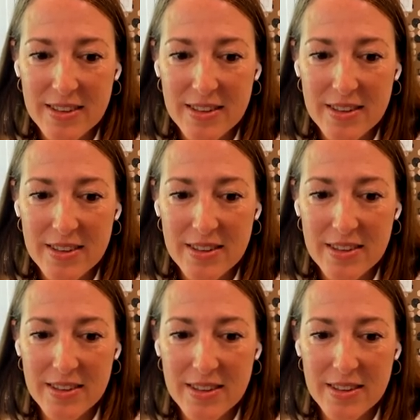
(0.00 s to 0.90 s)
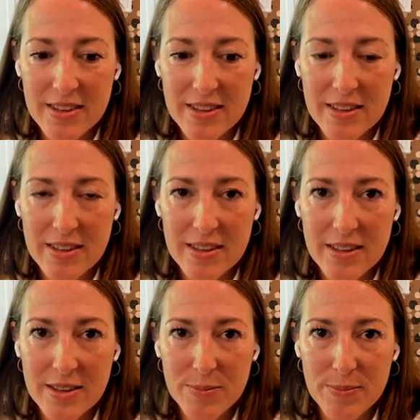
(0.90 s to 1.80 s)

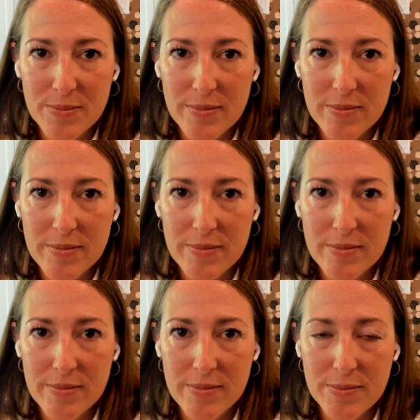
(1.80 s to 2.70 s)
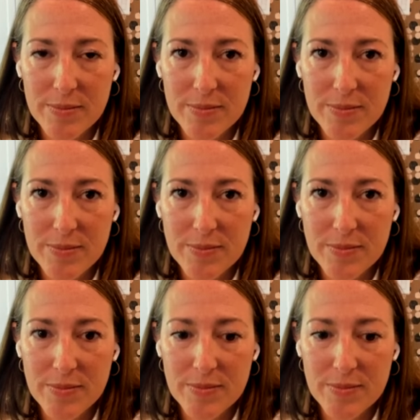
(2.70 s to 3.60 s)

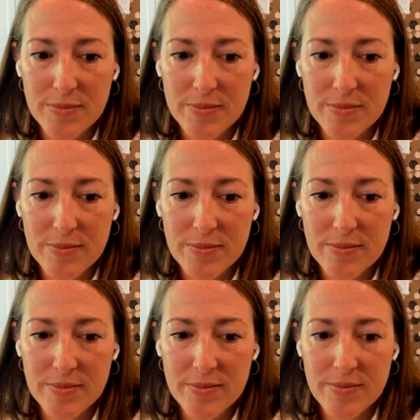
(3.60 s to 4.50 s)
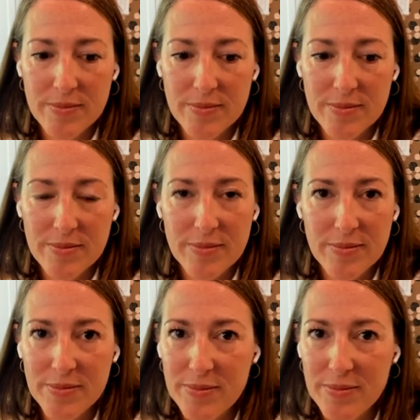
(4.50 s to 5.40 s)

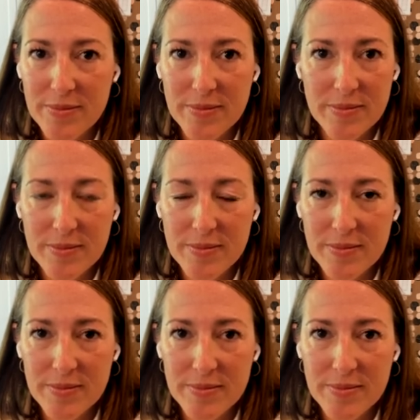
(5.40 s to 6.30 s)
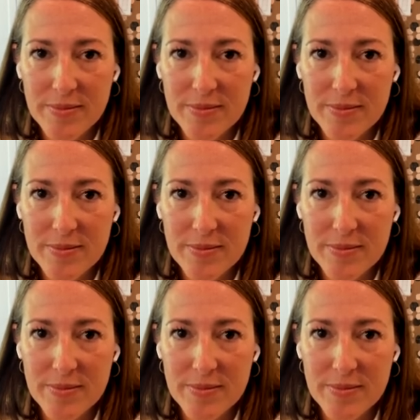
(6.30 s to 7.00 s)
No words are spoken by the person on screen.